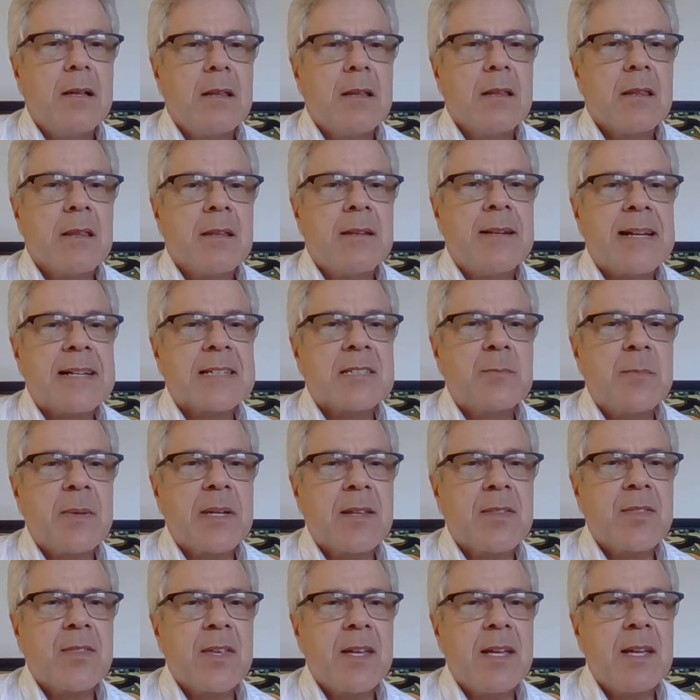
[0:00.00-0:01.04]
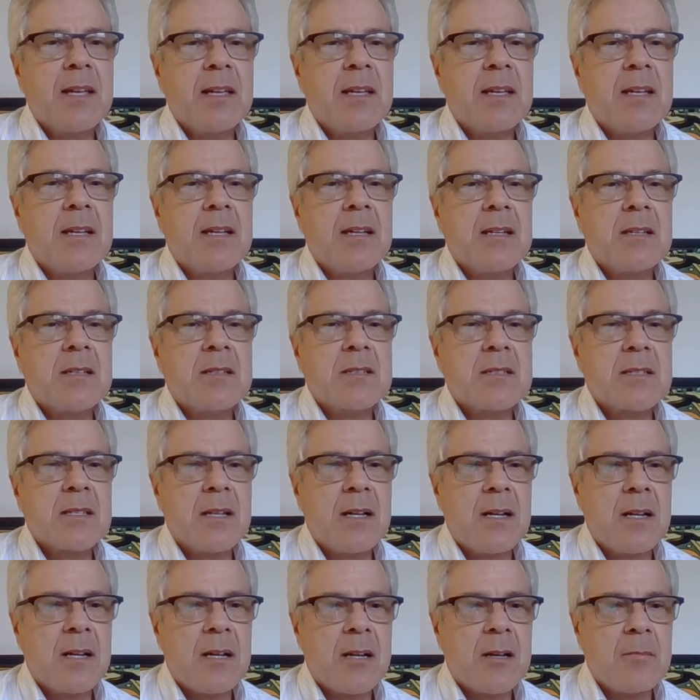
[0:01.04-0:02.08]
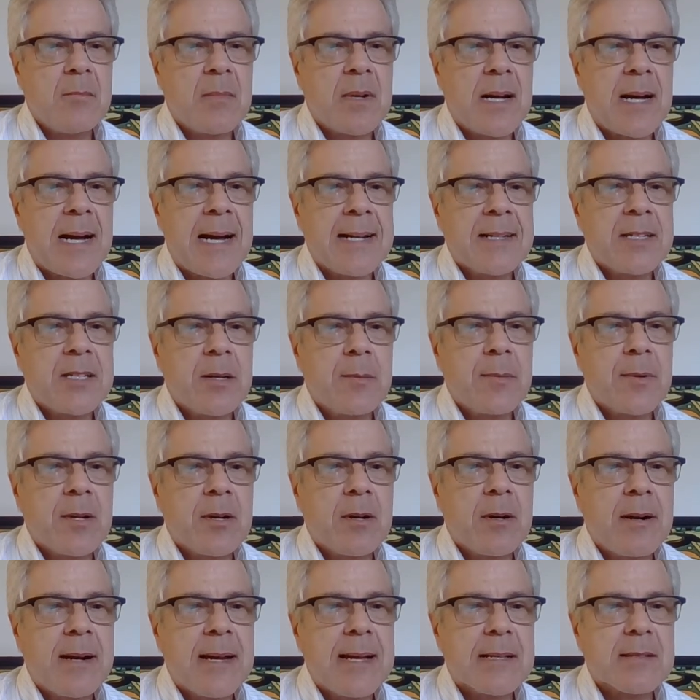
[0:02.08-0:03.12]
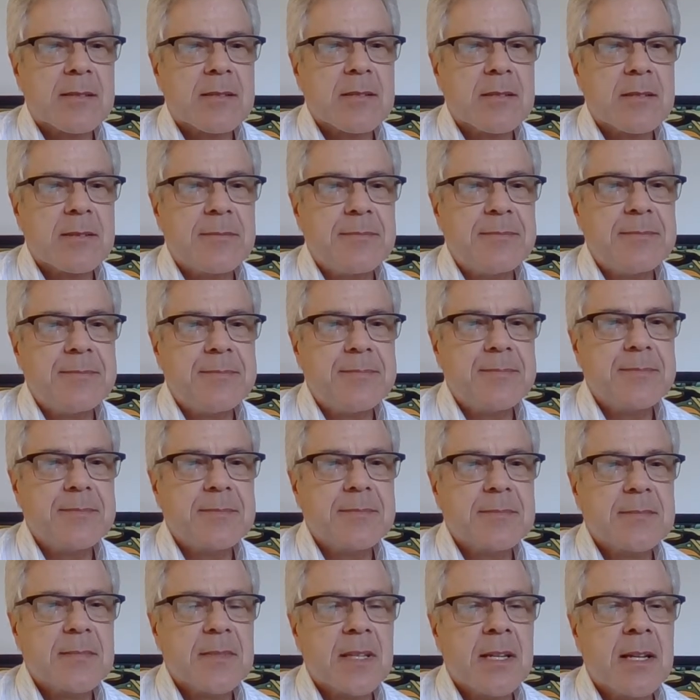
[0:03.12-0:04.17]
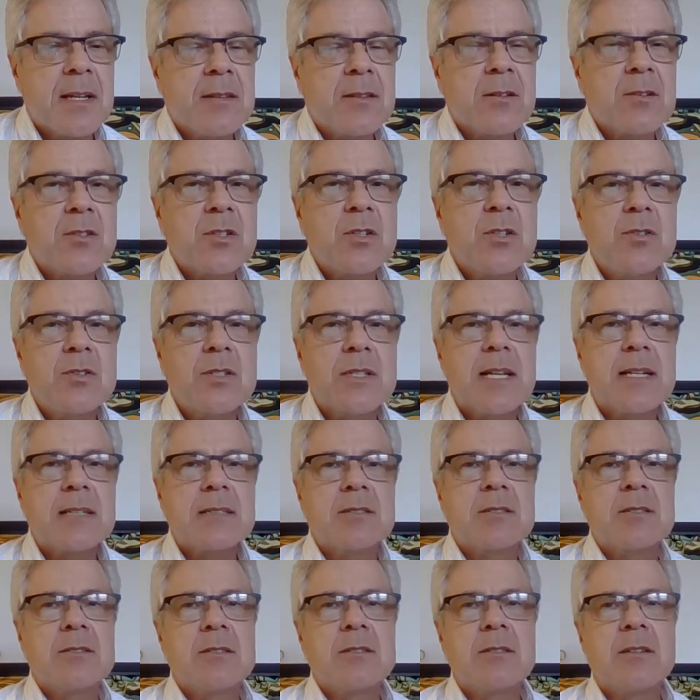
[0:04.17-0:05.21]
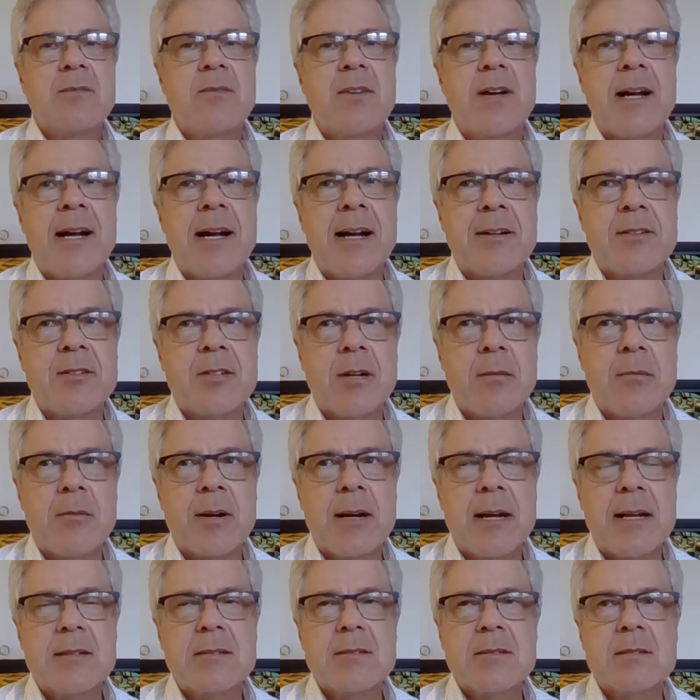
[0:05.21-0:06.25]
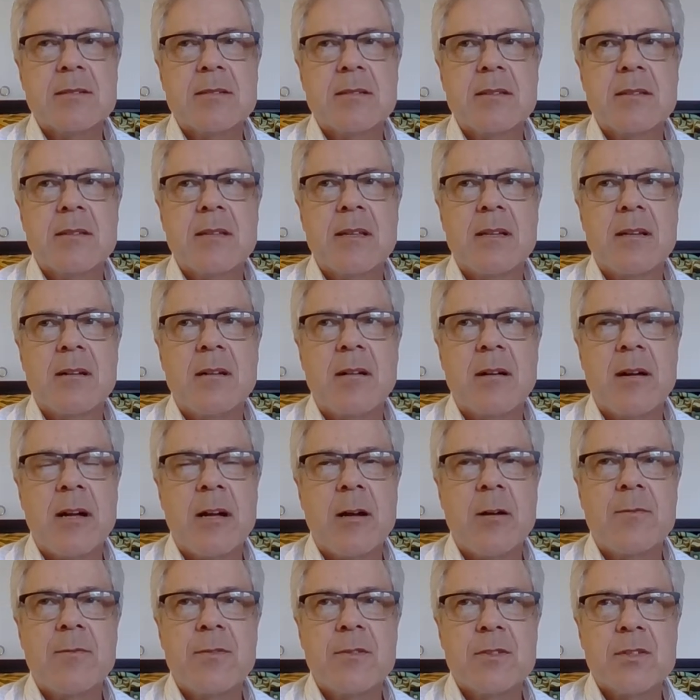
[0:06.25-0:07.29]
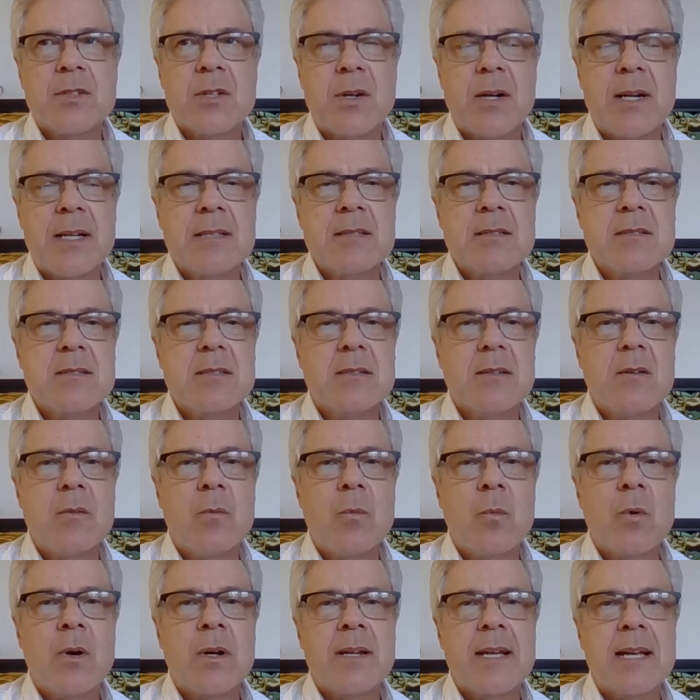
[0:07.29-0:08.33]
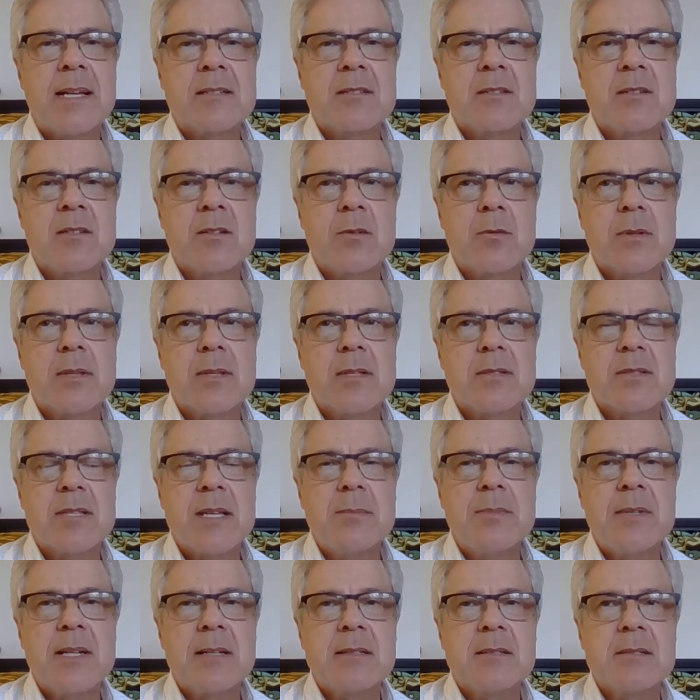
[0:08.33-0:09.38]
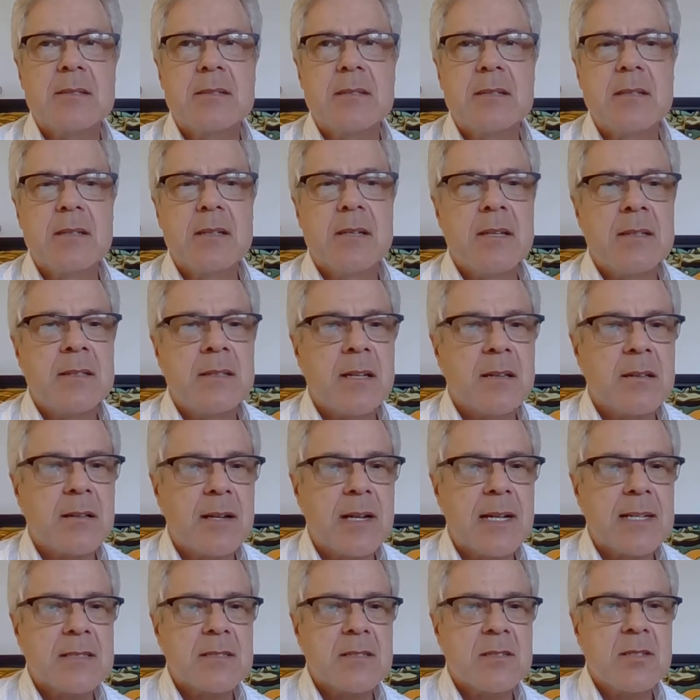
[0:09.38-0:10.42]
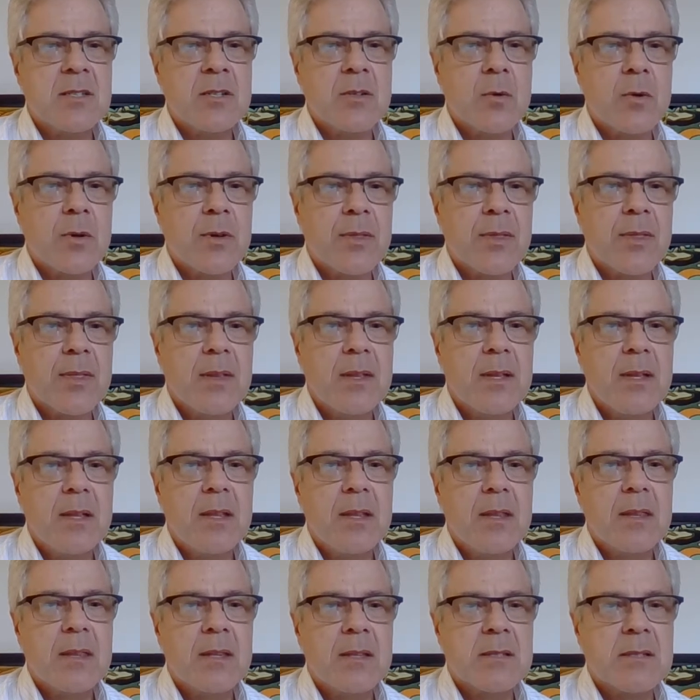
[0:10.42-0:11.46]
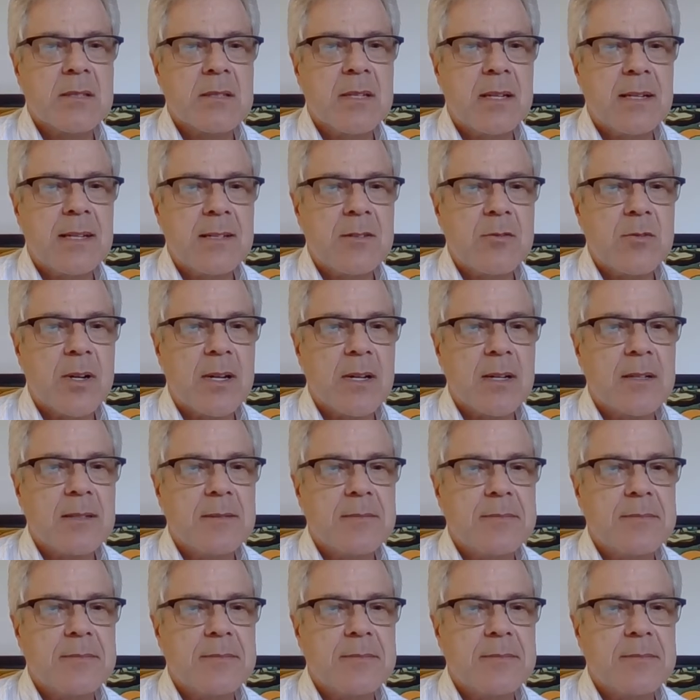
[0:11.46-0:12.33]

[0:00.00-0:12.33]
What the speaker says: The next big thing is IWRS. And there are two sections of IWRS that are helpful to us. One has to do with subjects, and the other has to do with the study drug.